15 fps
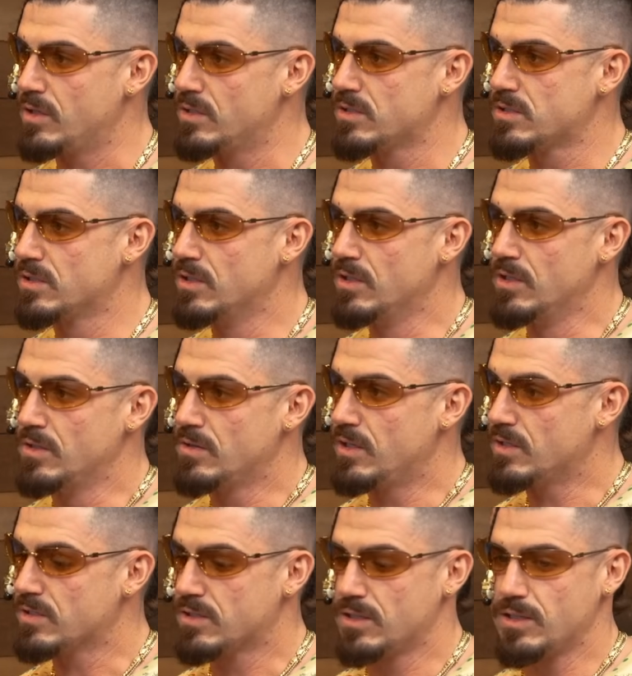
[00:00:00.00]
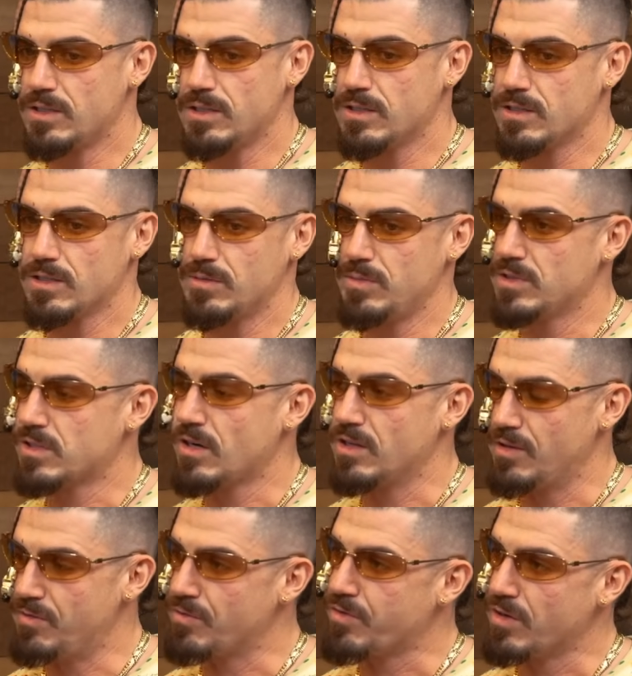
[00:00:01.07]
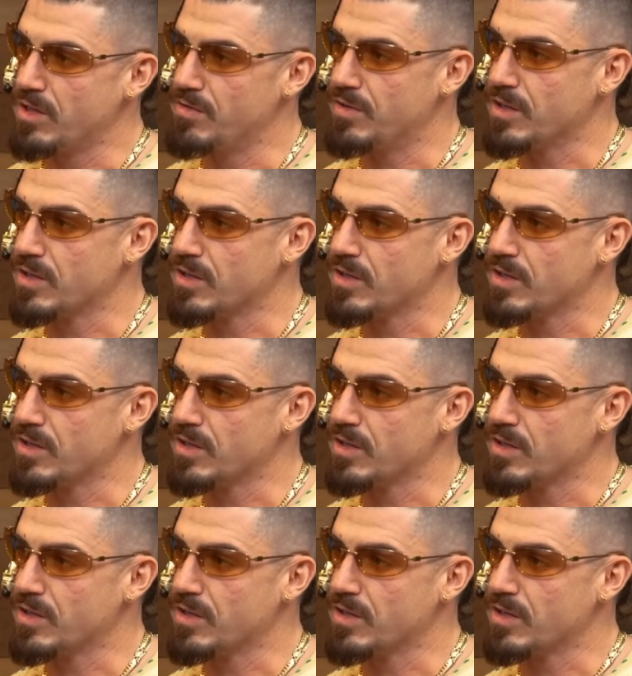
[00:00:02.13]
on this. You start living for a